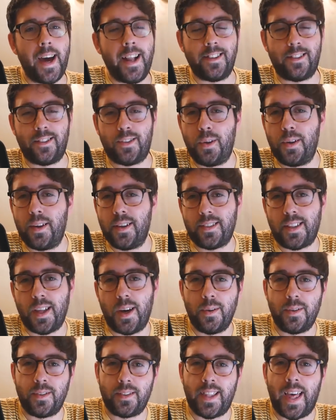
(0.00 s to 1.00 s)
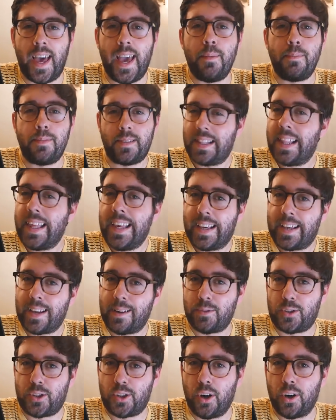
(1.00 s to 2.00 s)
and as soon as those names leak,
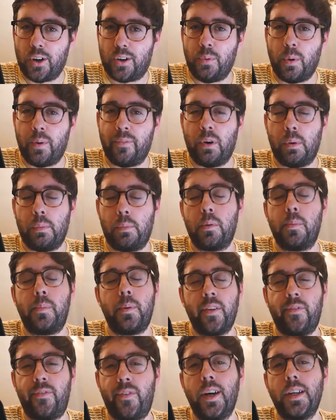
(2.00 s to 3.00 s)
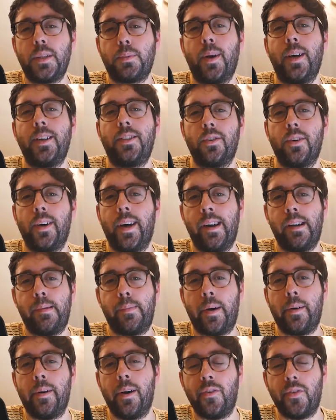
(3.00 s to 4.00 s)
I'm sure OneFootball will be the first place you'll hear
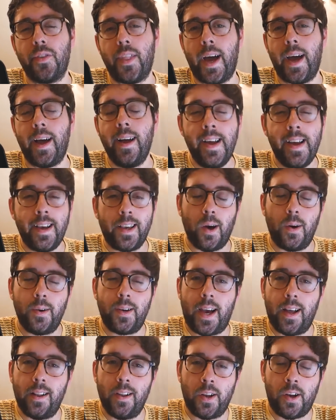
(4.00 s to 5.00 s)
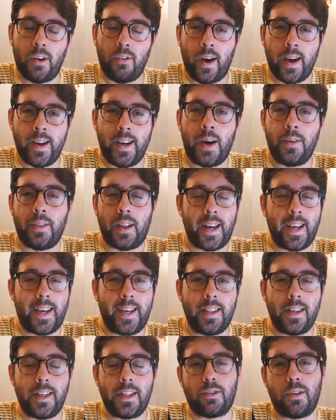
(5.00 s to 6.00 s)
about it over there. Go and download it right now, and the link
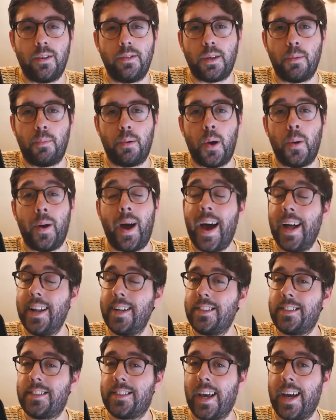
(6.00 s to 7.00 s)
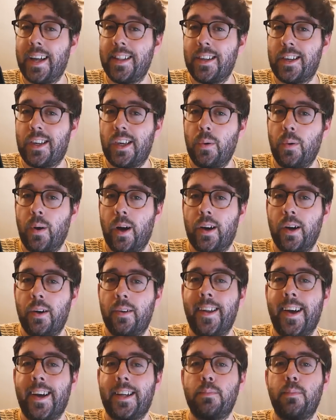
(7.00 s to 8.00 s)
in the description below, and scan the Q R code
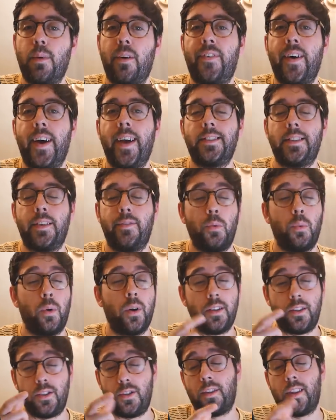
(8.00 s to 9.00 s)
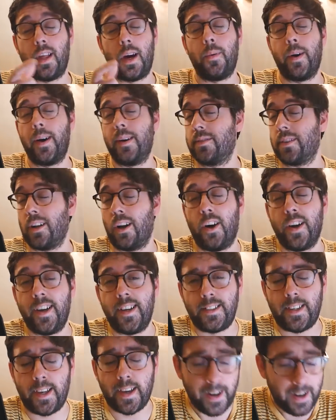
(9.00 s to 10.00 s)
next to my face if you want to use it that way. It's a lot
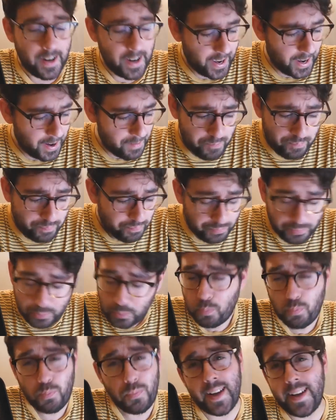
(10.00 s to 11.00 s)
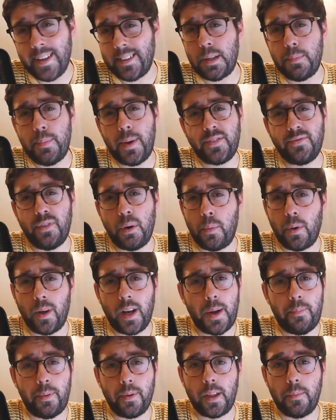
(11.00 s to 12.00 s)
easier. Um, it's the best football
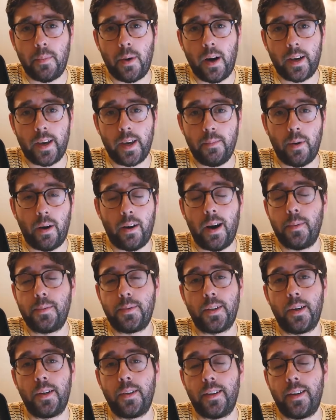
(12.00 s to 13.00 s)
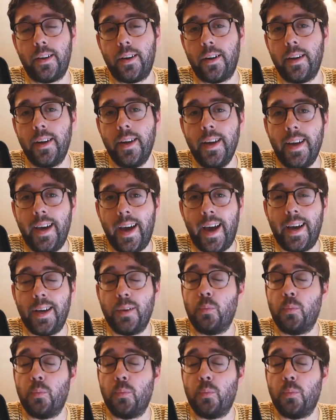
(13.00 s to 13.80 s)
app on the market, bar absolutely none. Uh,